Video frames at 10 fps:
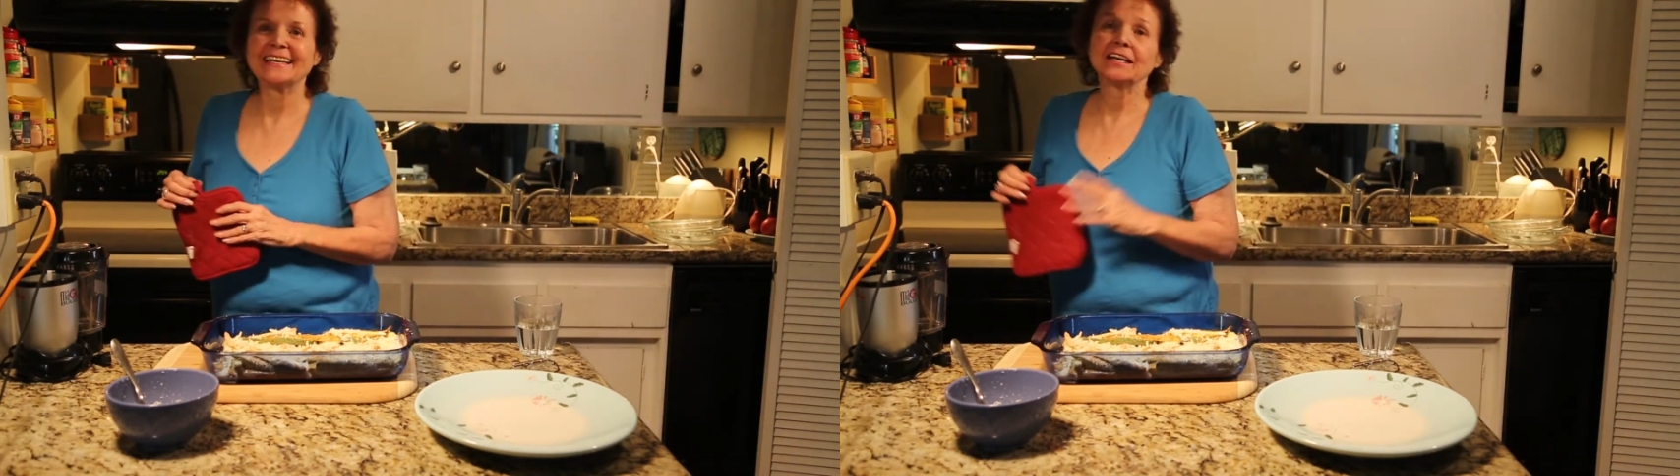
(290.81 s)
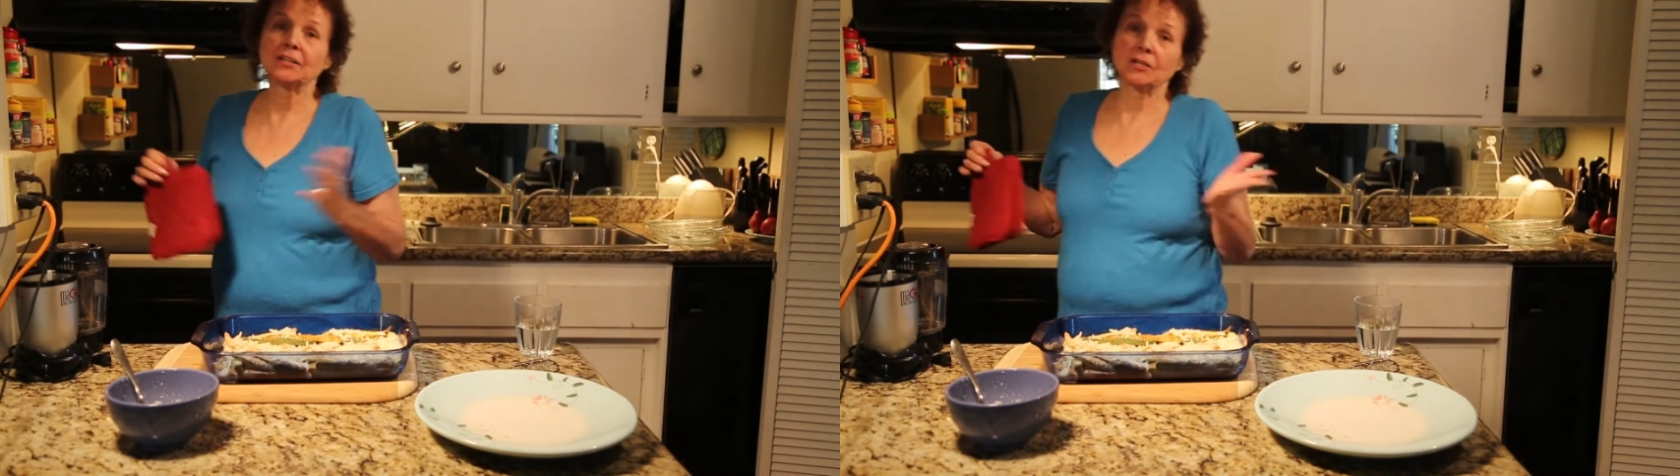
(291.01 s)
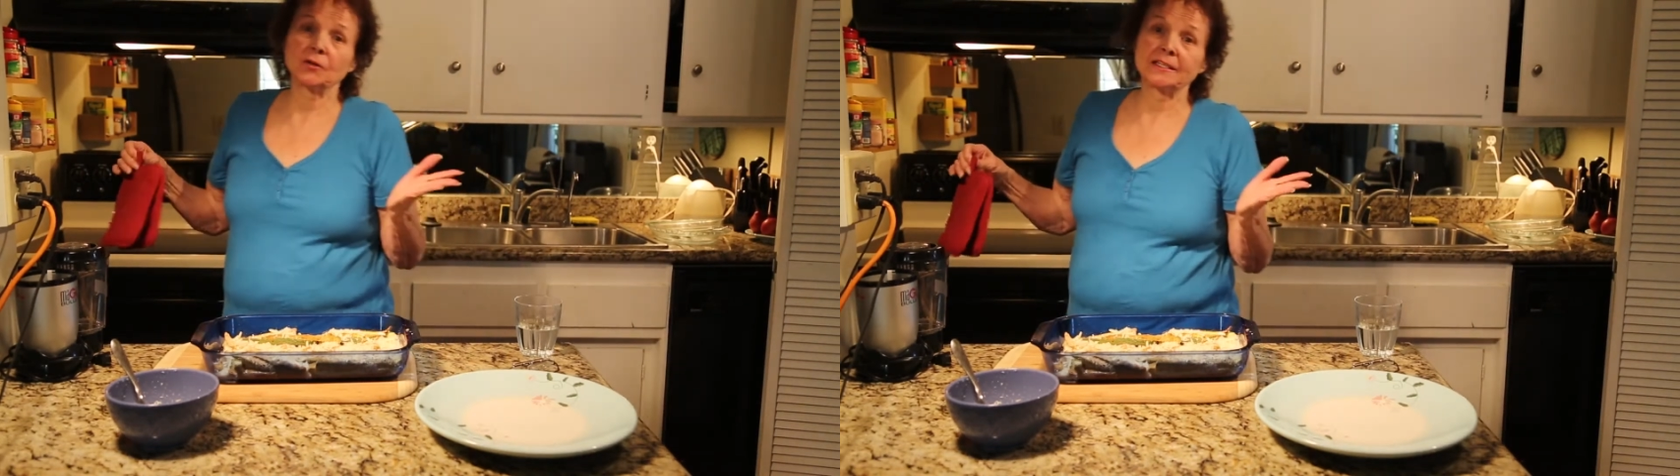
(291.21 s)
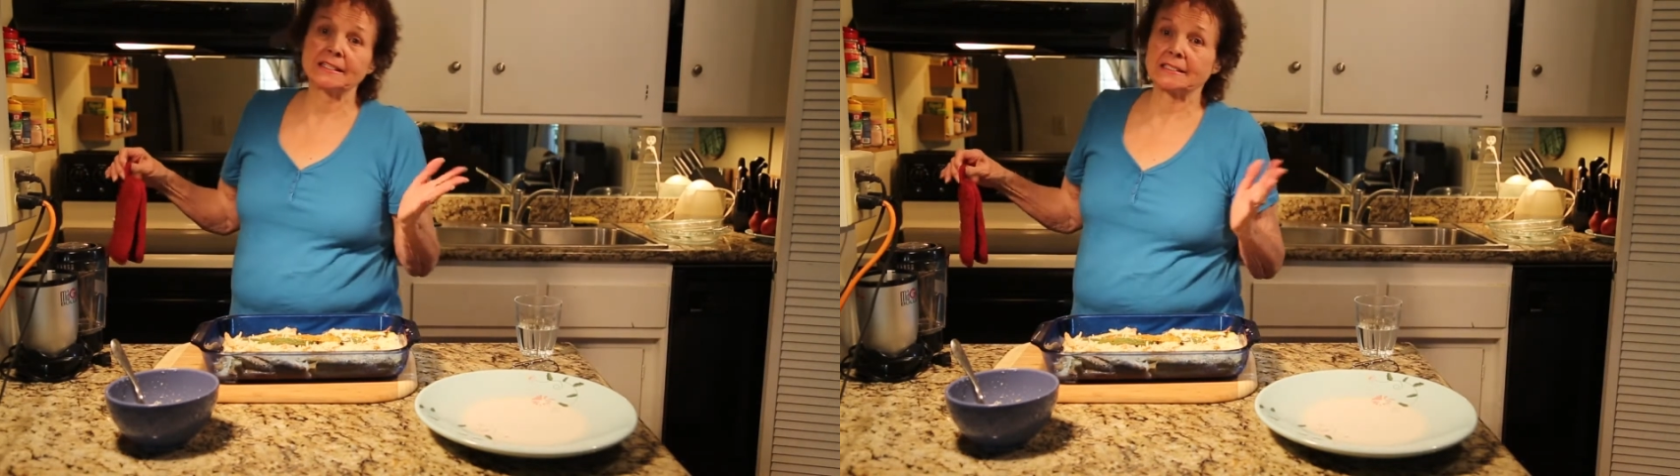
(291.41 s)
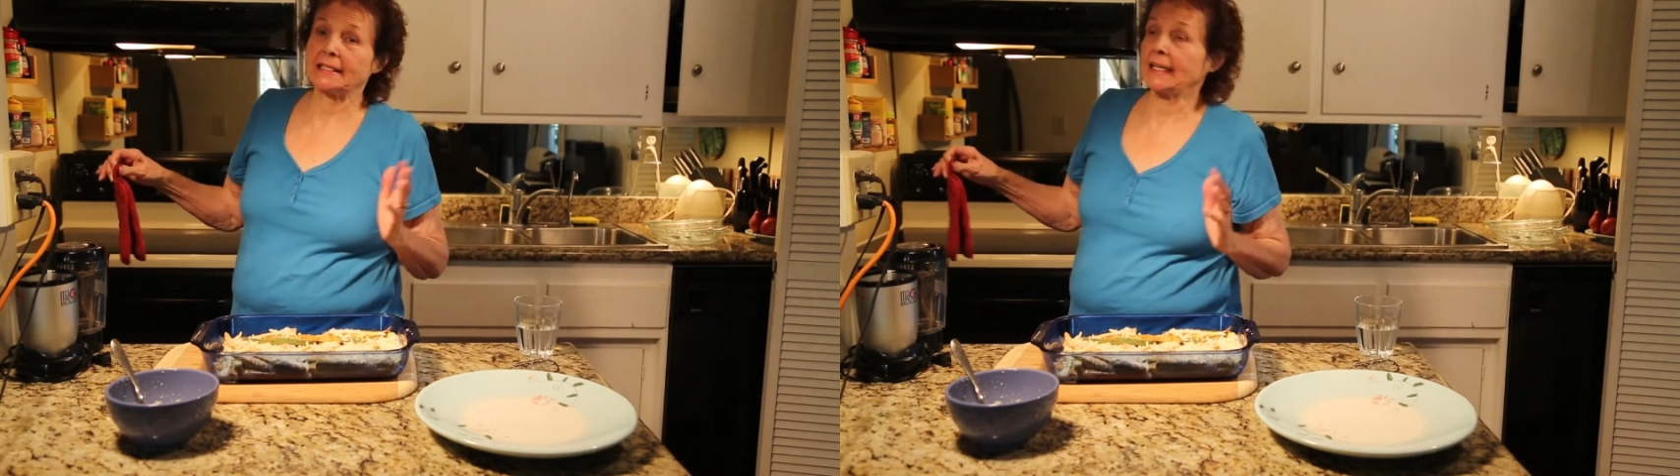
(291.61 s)
Lloyd
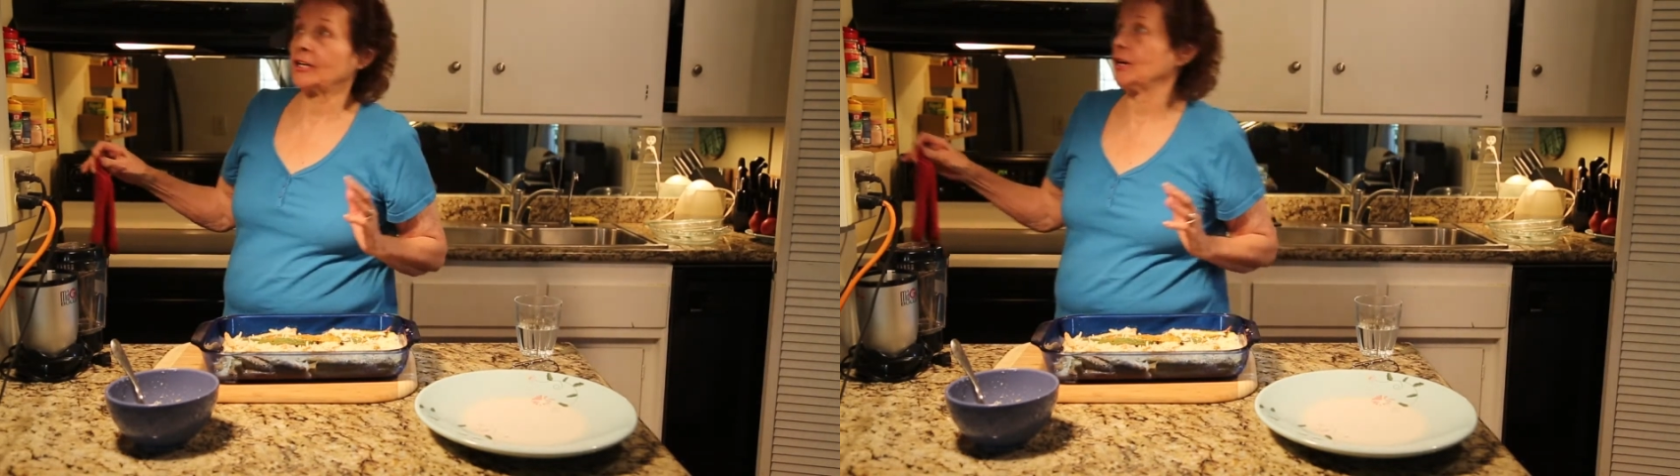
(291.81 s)
doesn't like